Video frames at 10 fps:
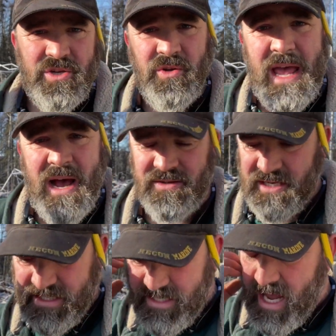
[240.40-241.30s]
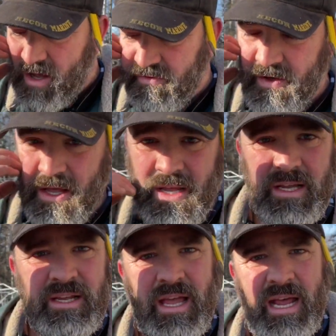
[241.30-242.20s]
to the house itself
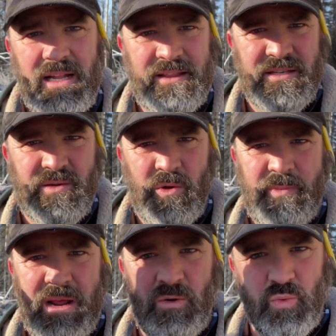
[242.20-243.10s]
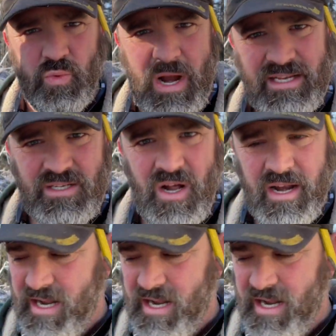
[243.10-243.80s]
and let the solar panel rest on